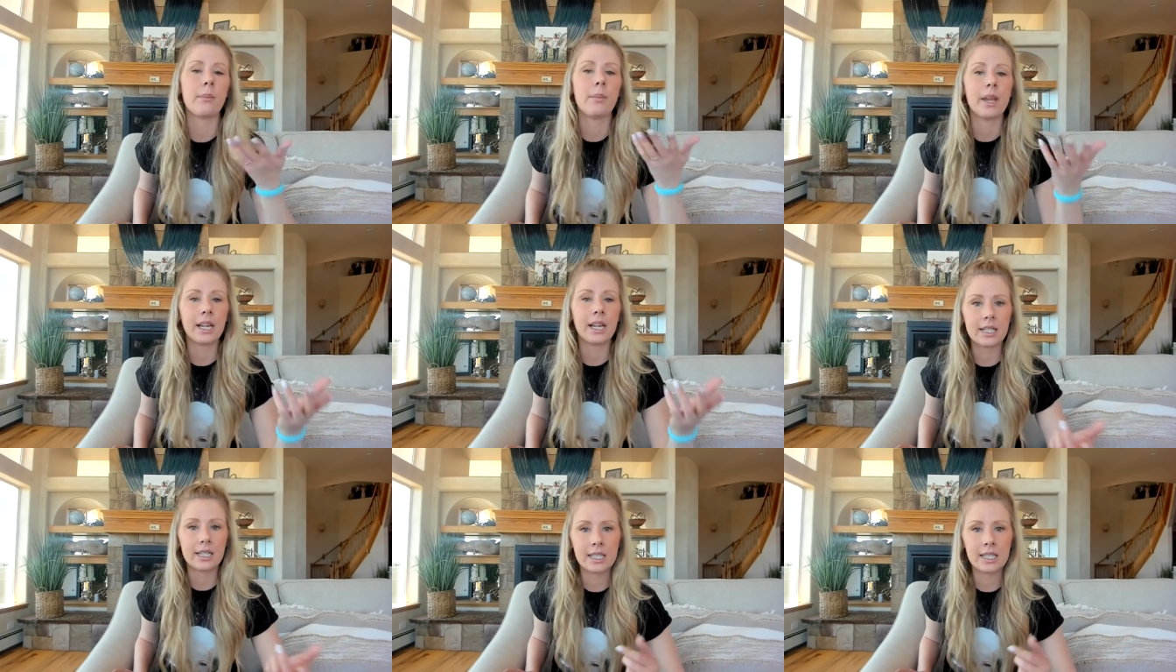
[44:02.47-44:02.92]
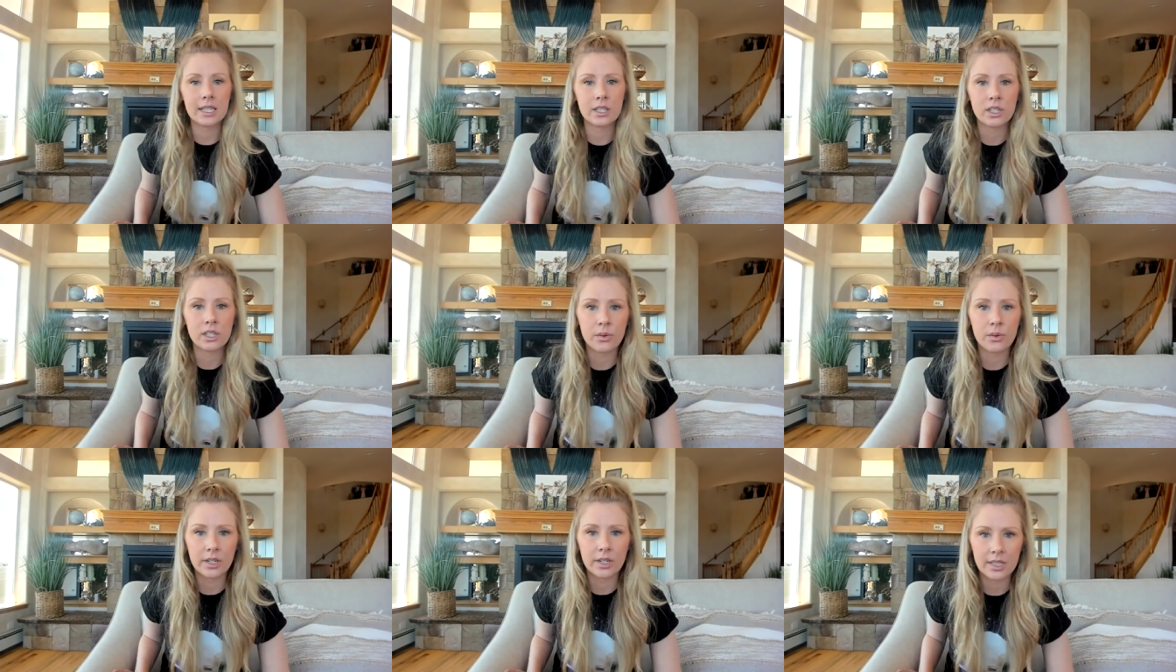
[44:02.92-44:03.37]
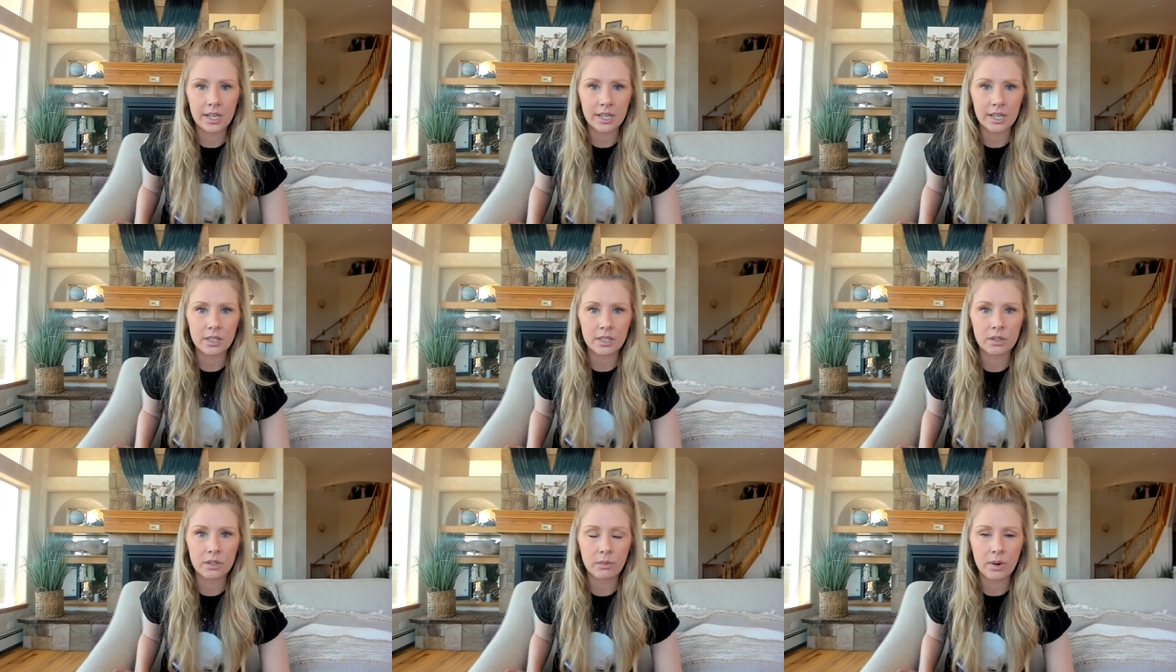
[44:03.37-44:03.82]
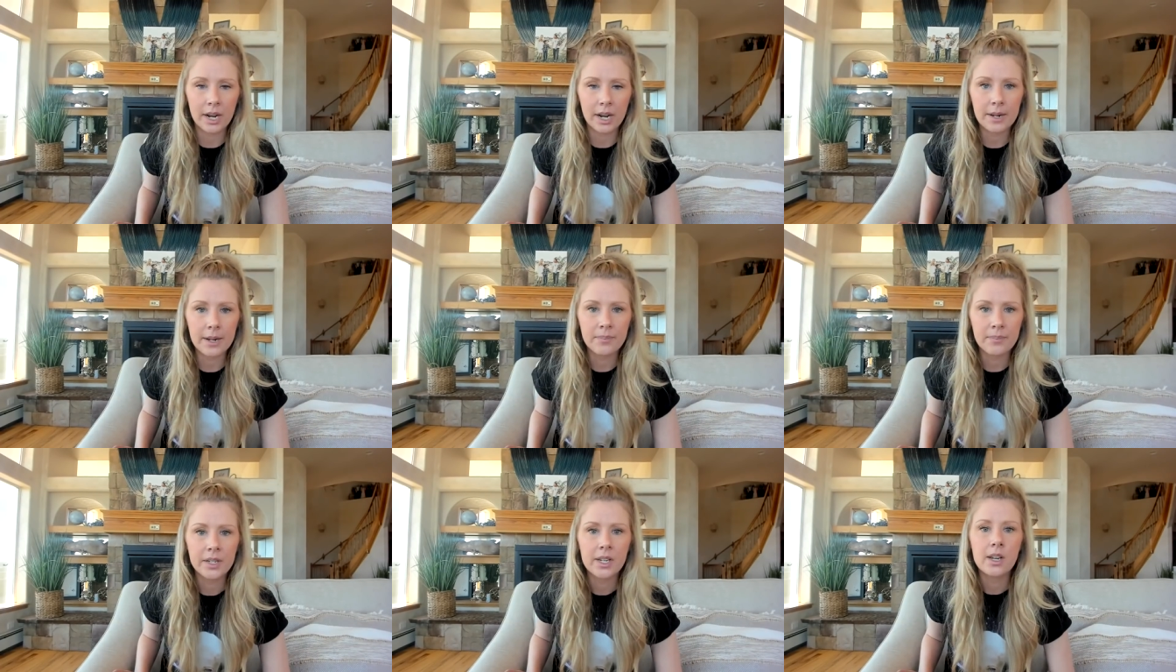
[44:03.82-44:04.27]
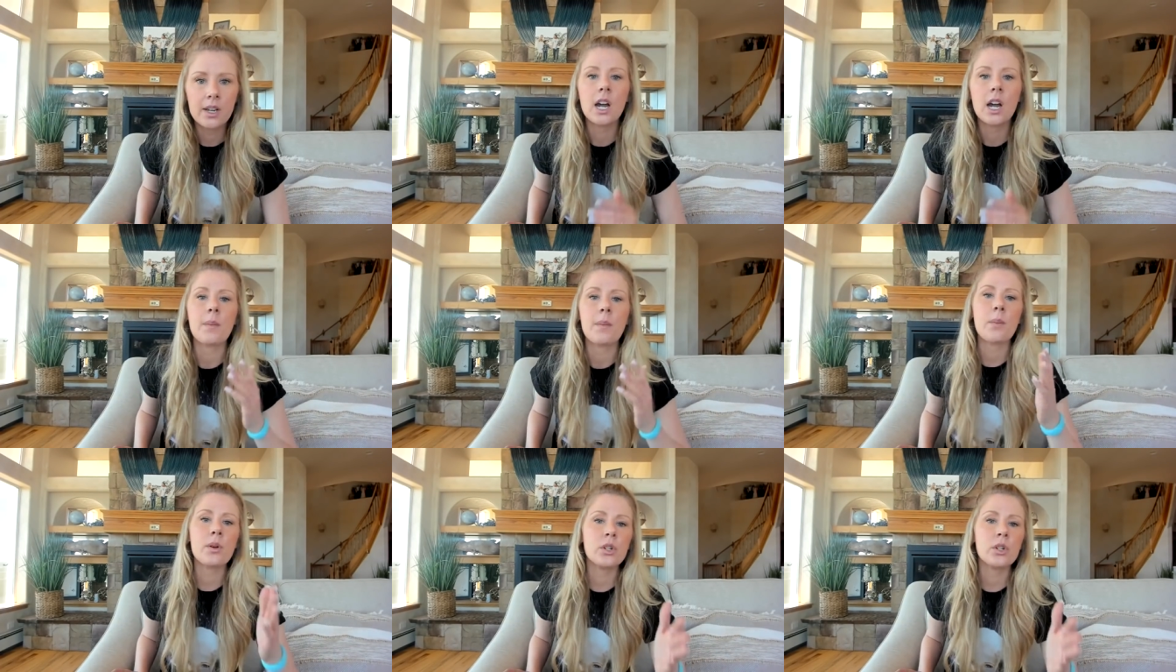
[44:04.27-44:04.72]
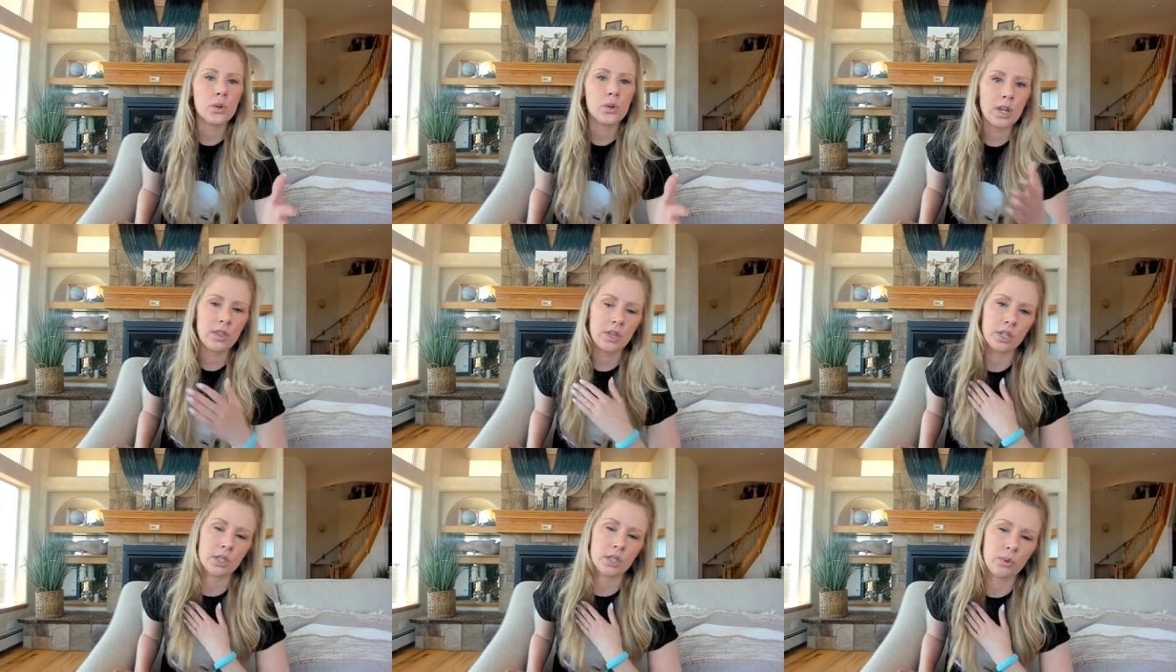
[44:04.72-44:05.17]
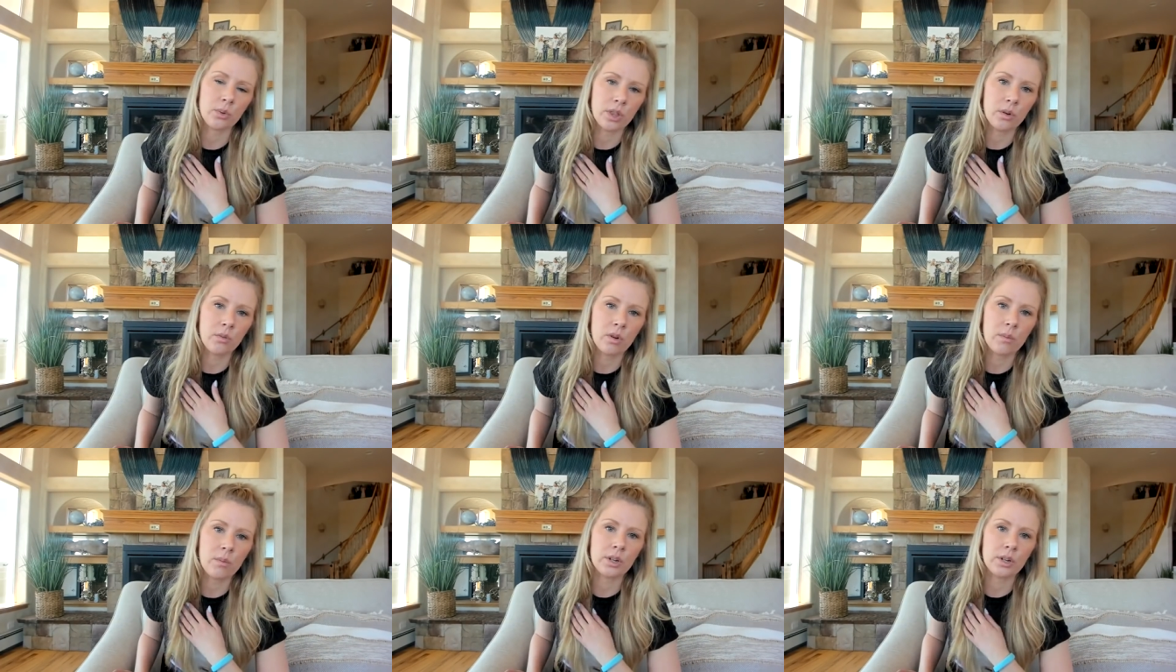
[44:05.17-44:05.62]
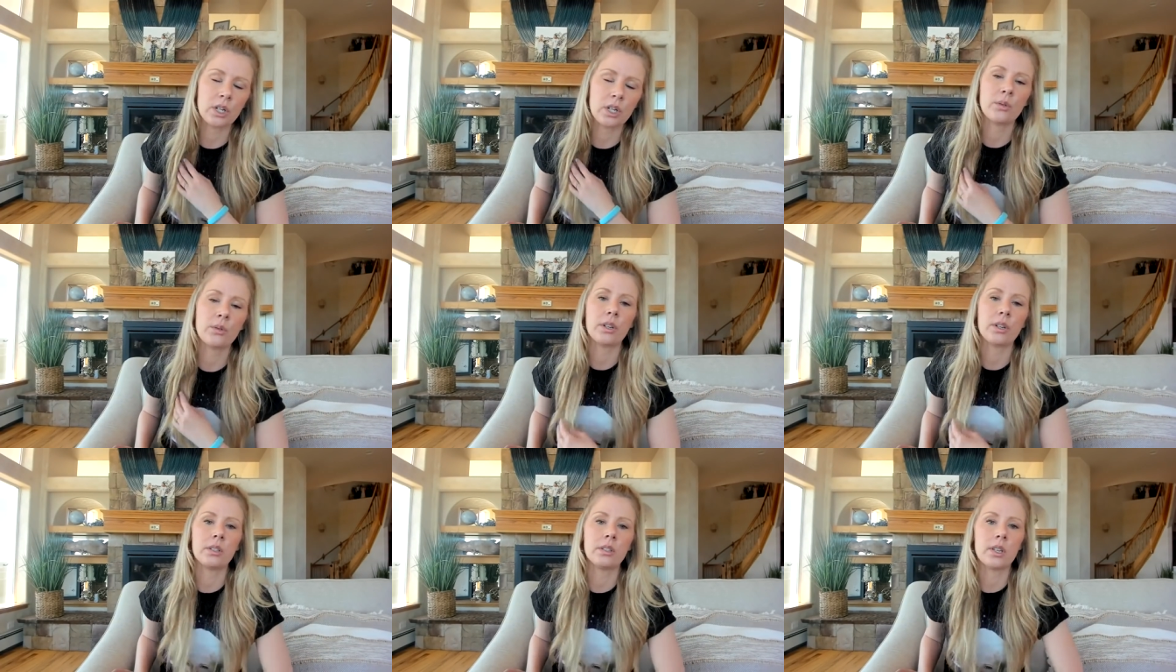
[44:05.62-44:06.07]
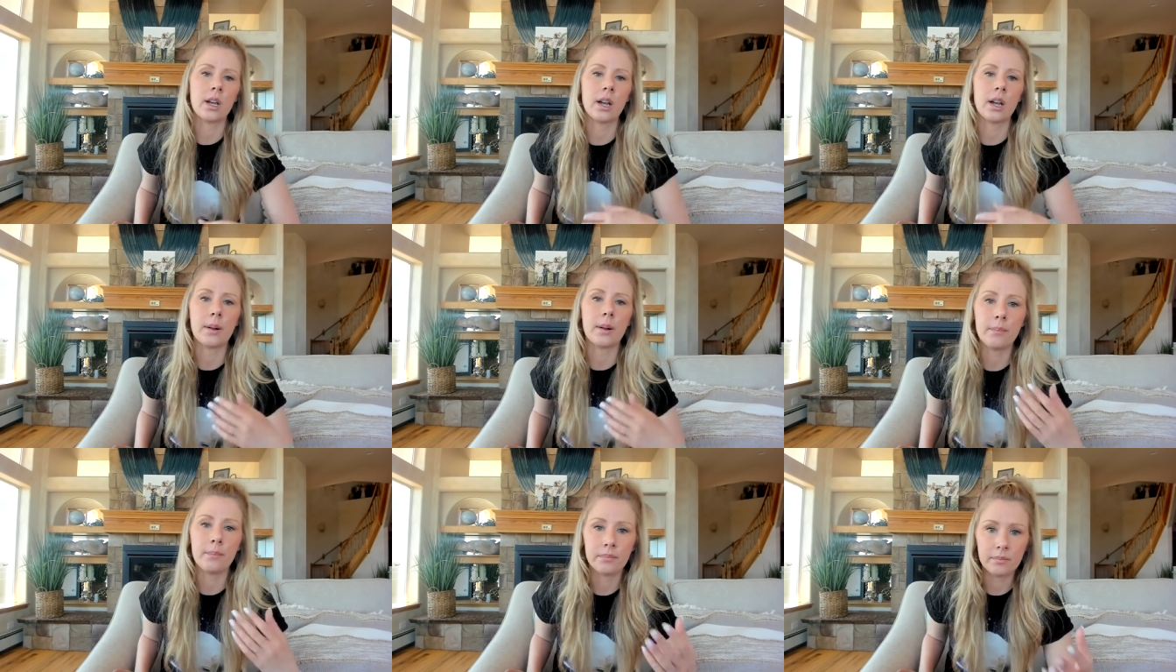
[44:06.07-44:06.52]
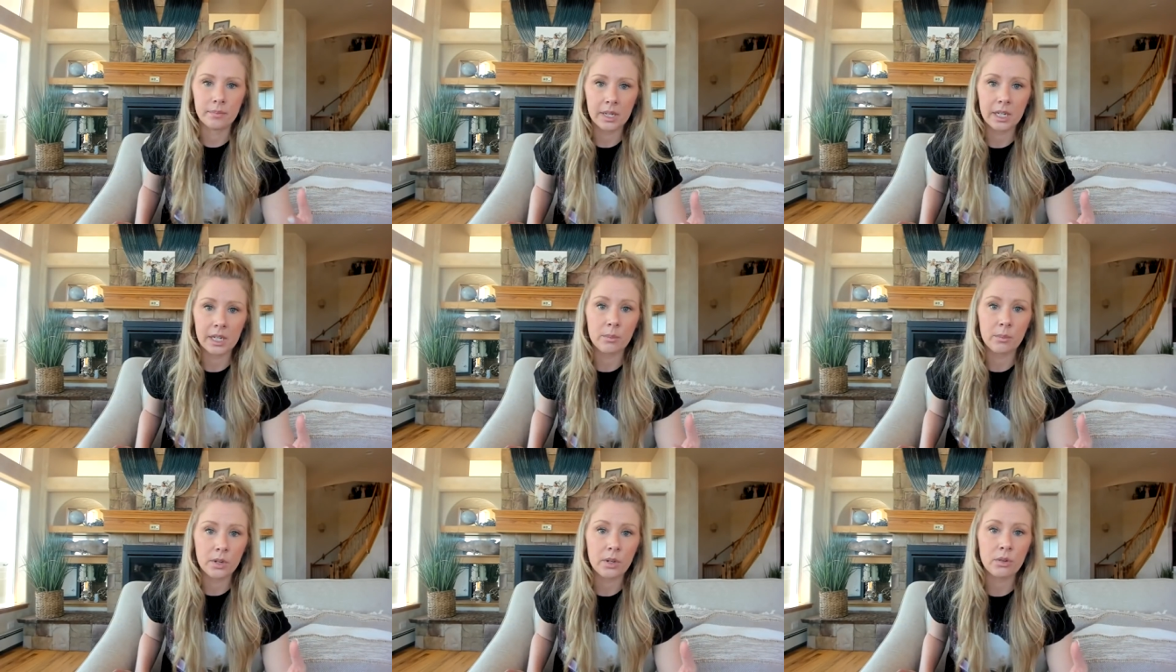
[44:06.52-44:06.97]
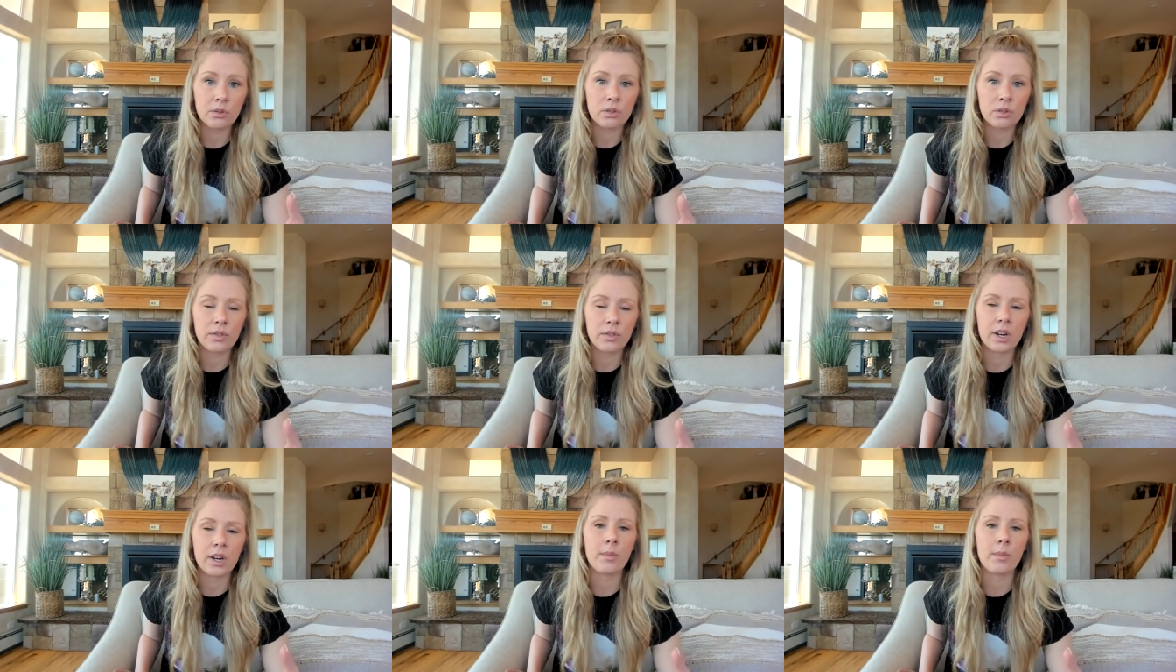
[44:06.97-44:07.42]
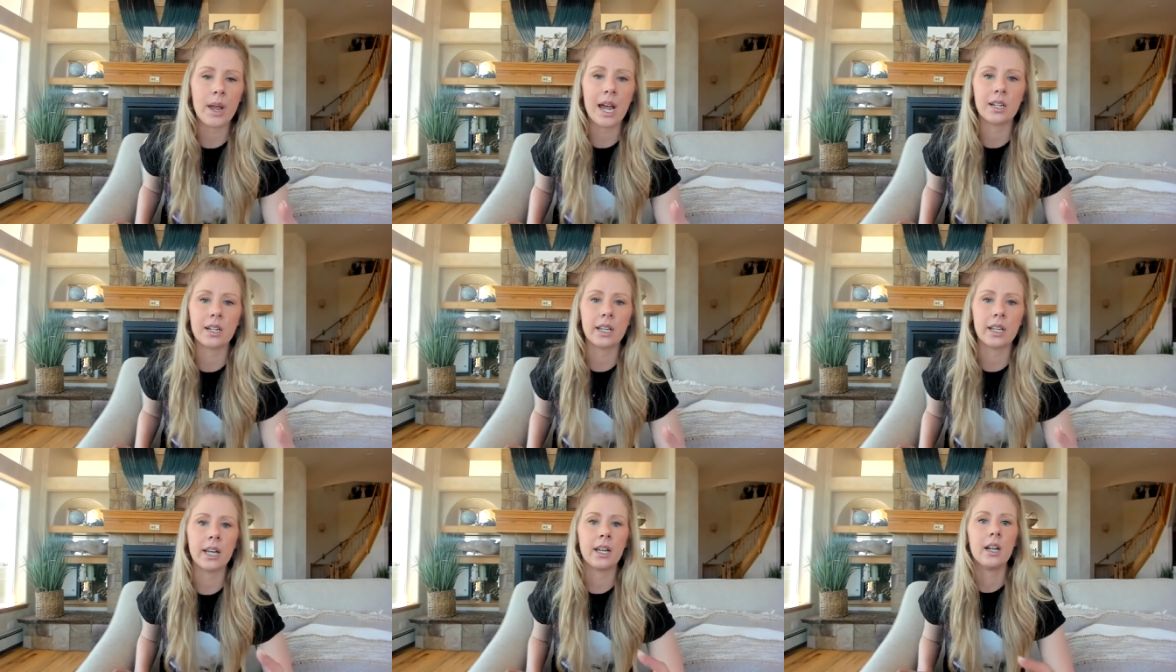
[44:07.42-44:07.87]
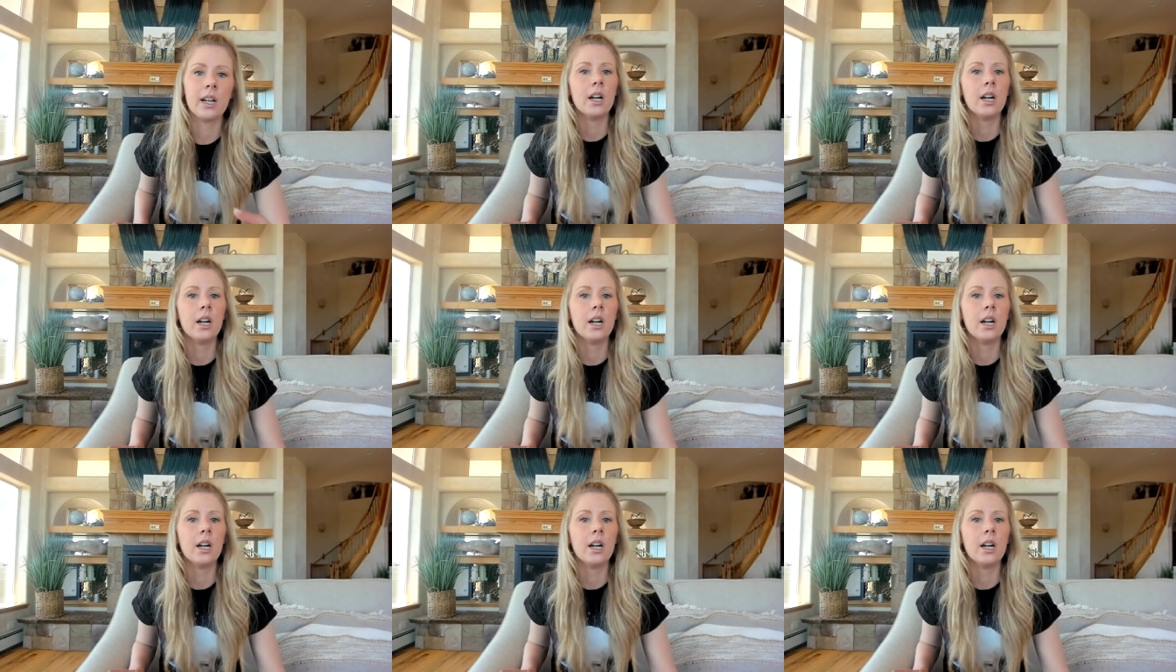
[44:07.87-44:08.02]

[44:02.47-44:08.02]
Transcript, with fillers: make it cease to exist, right? I remember doing this with a woman who was um, being abused very badly.